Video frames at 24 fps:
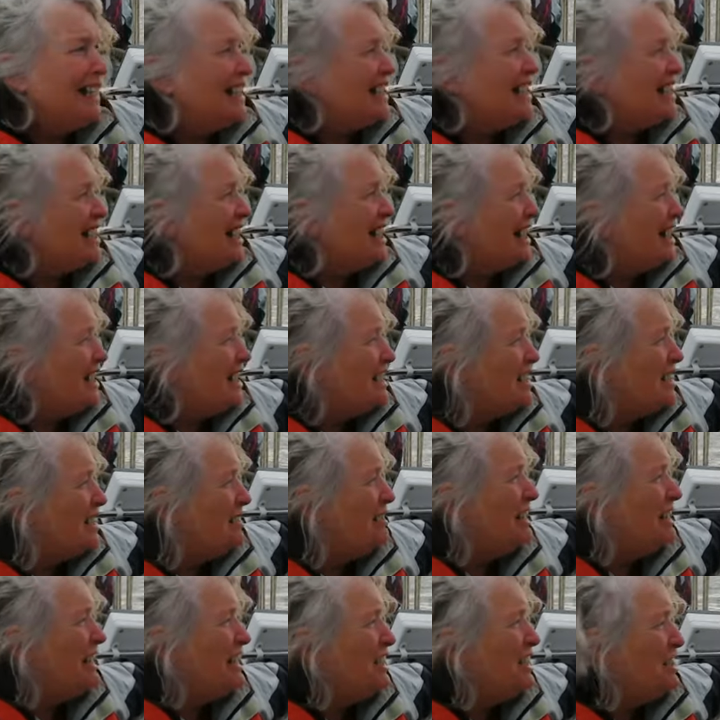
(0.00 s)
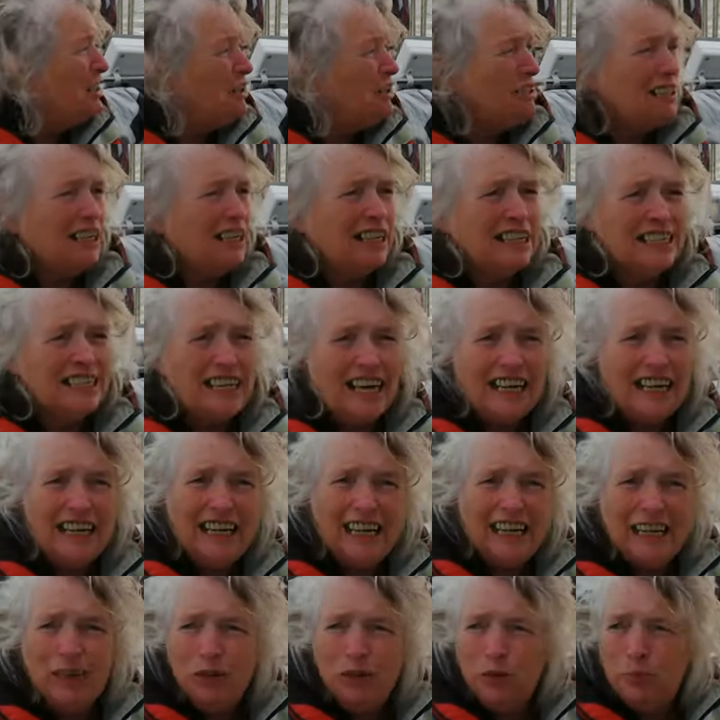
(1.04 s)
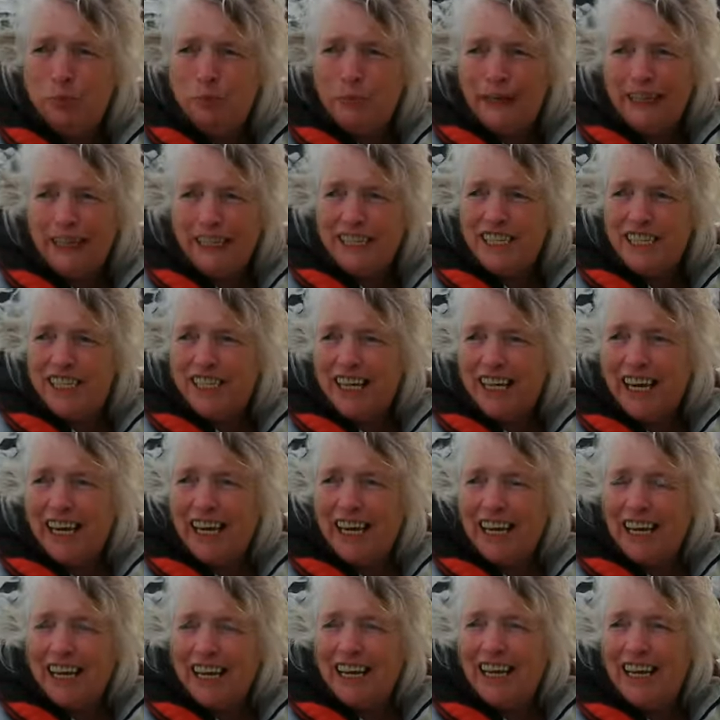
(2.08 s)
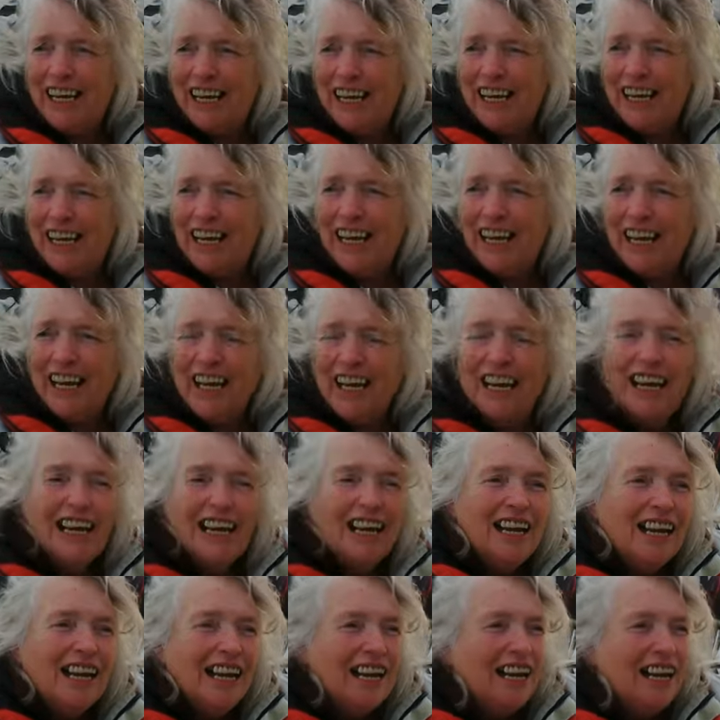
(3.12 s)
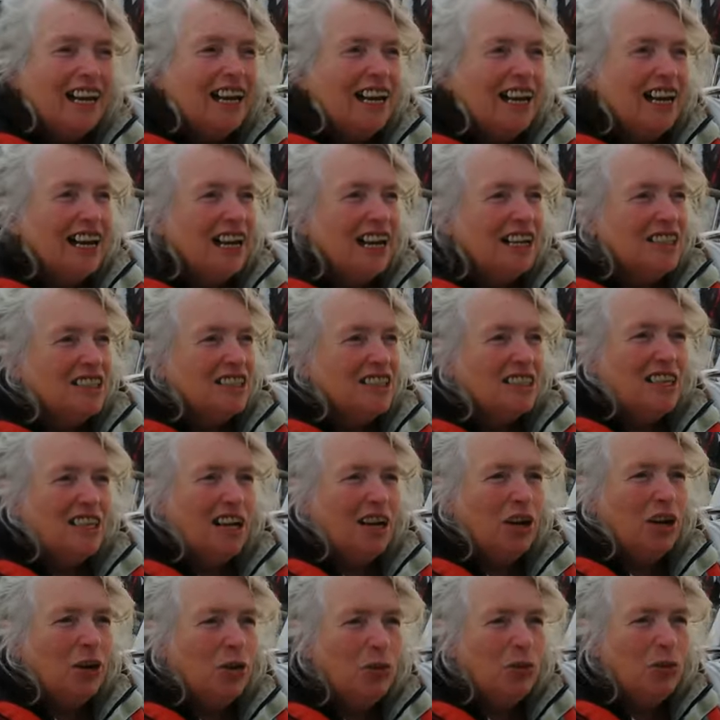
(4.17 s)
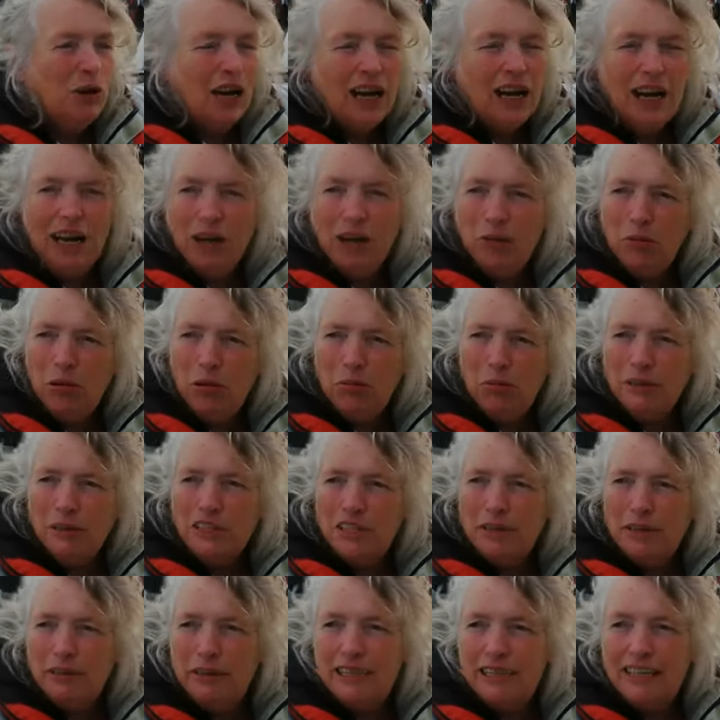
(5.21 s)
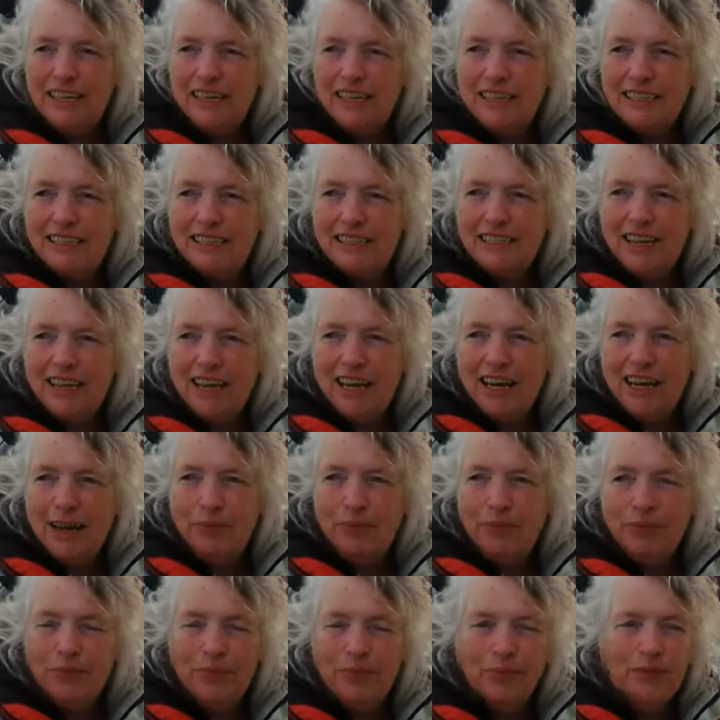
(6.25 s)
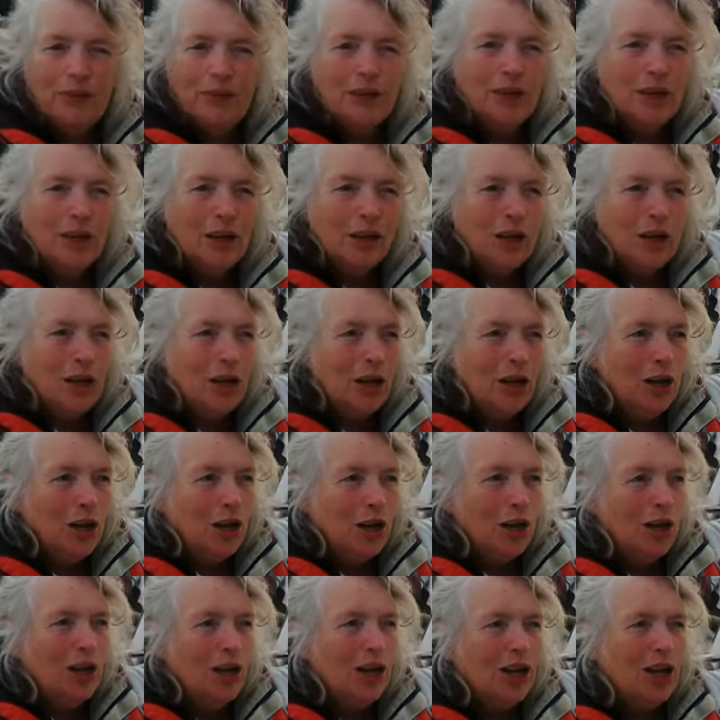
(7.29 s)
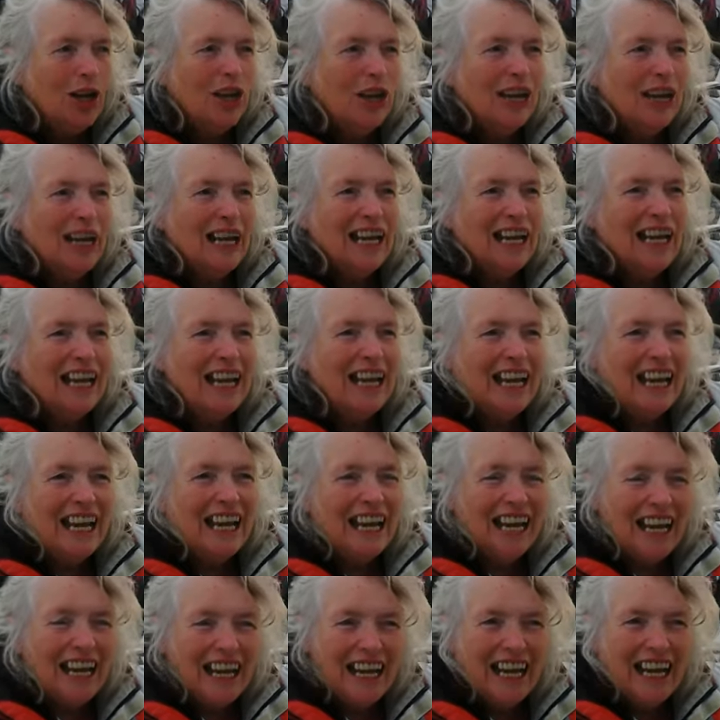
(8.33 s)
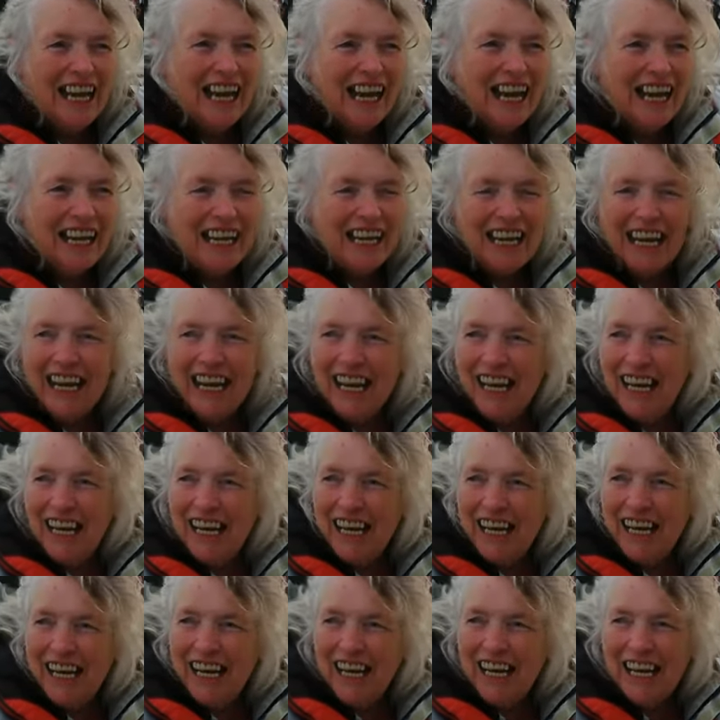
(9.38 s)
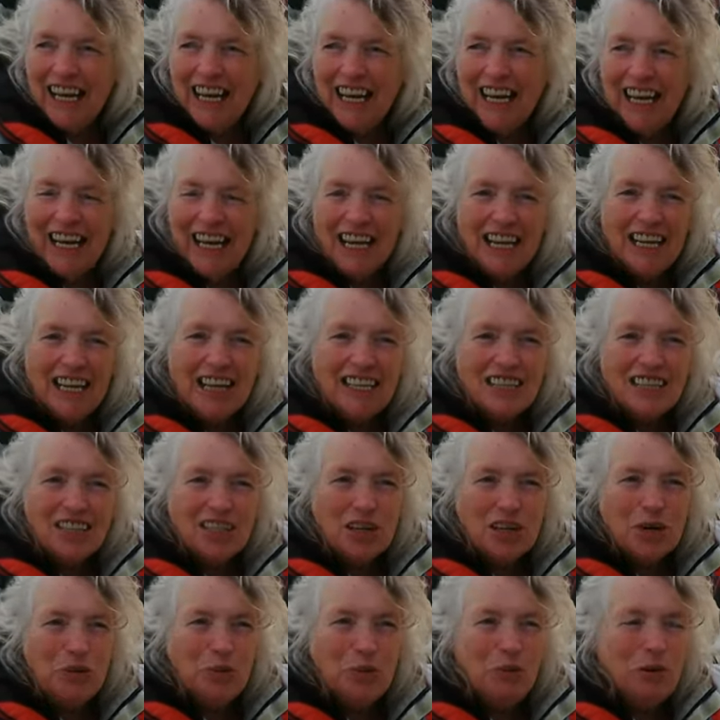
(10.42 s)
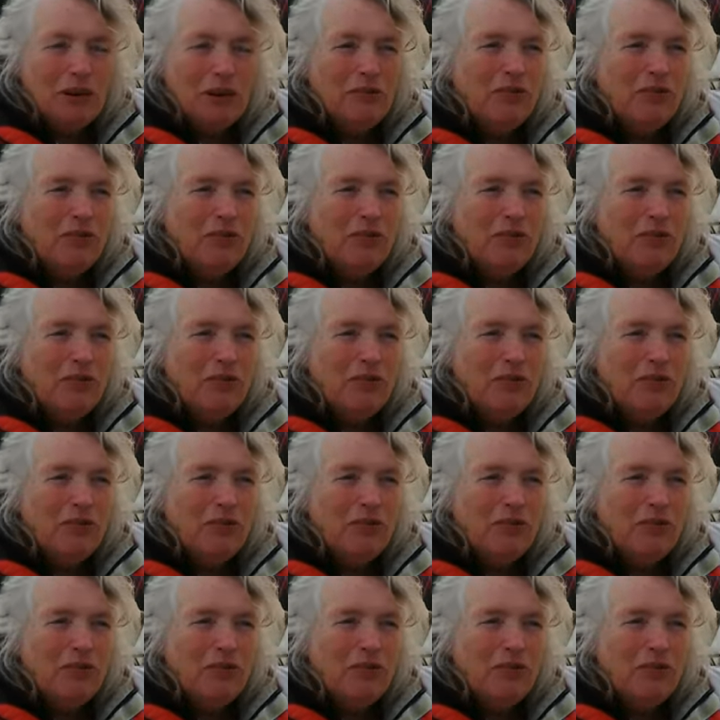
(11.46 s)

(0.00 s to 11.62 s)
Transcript: is she is doing using a technique called pinching. Very much so. So what we're doing is um, we're as close to the wind as we can babe. yeah. right up there. So we're